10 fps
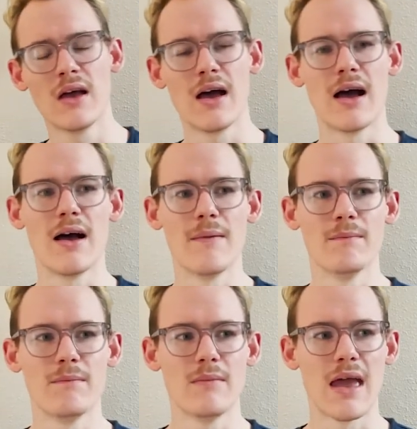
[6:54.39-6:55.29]

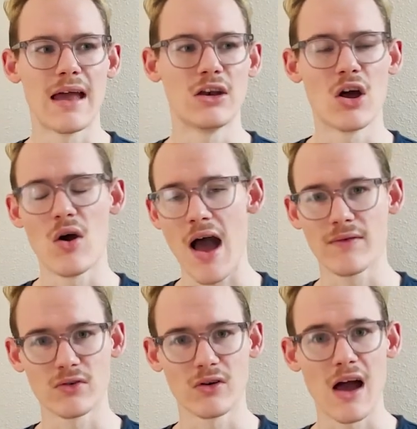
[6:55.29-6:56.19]
And,
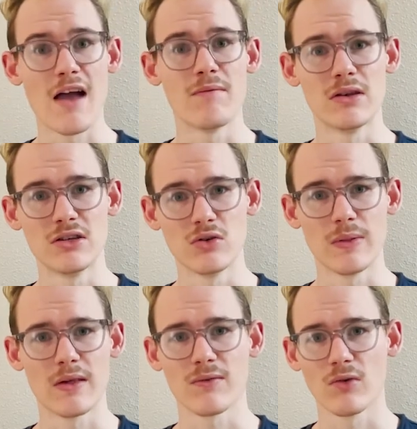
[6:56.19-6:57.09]
after I've been doing
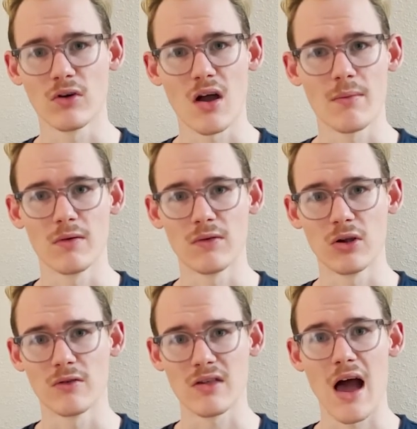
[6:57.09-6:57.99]
this for a couple of years,